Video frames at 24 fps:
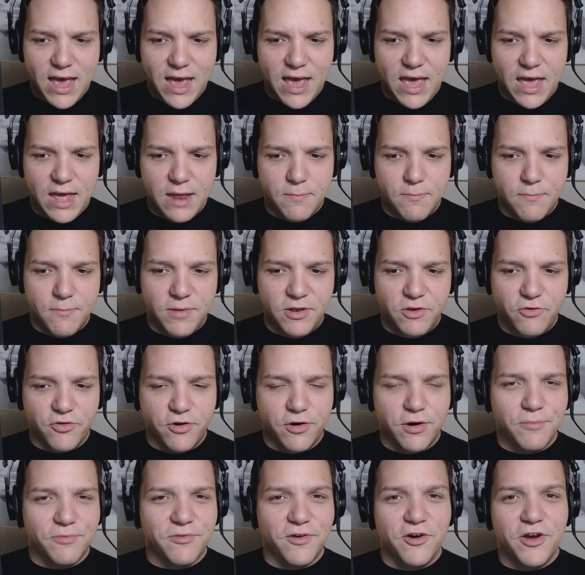And Mintro,
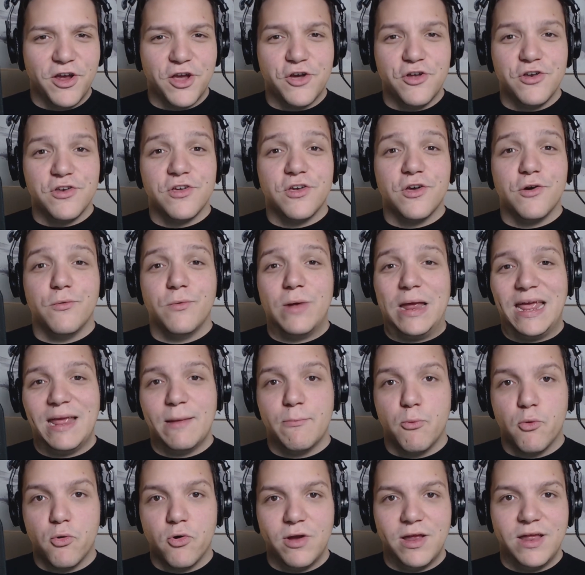I'm sorry I couldn't go
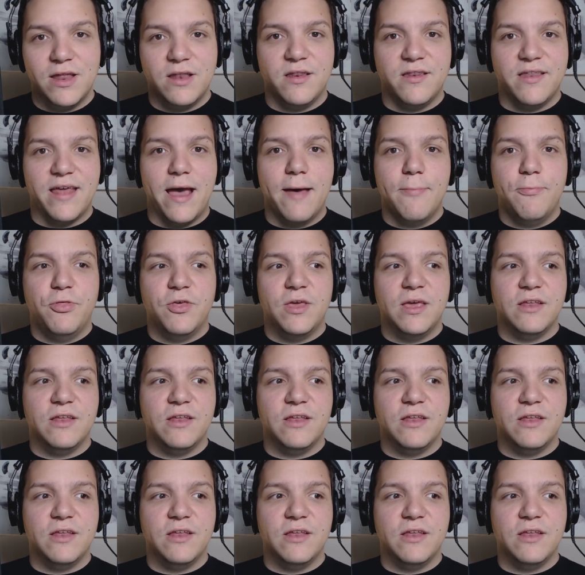more in depth.